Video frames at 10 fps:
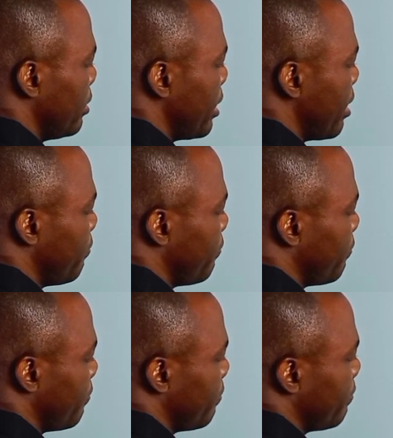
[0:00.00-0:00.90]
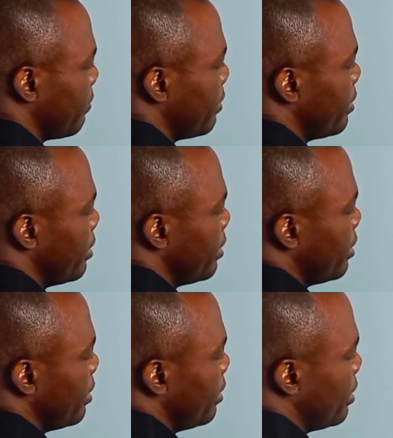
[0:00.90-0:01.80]
Def,
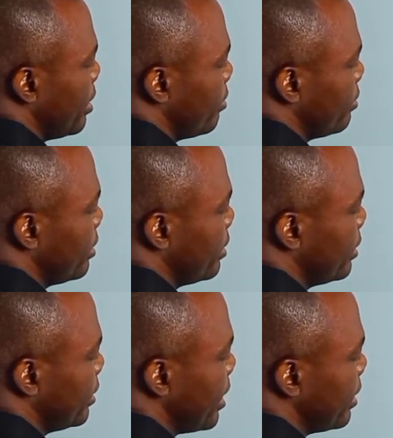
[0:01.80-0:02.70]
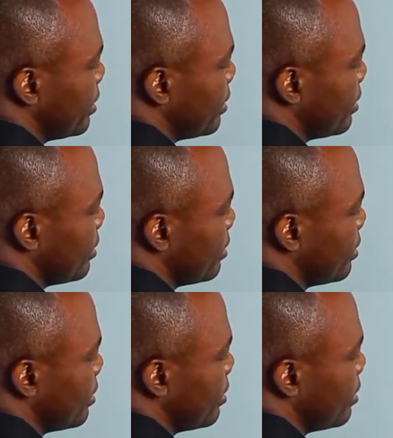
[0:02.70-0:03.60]
I will say set
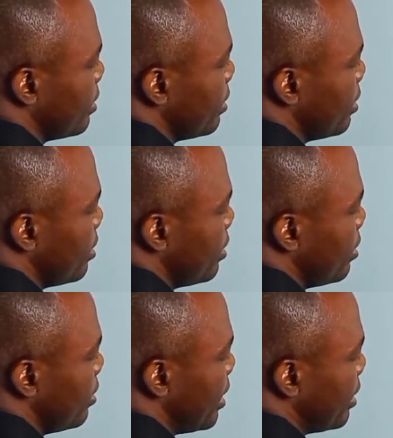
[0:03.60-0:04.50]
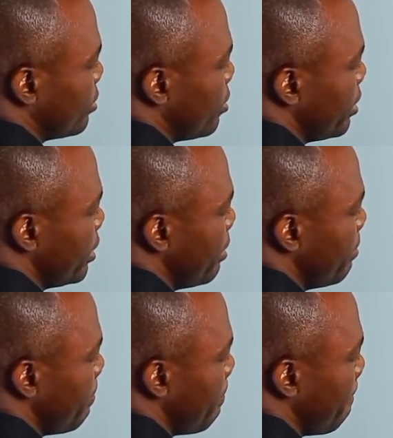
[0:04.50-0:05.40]
underscore name.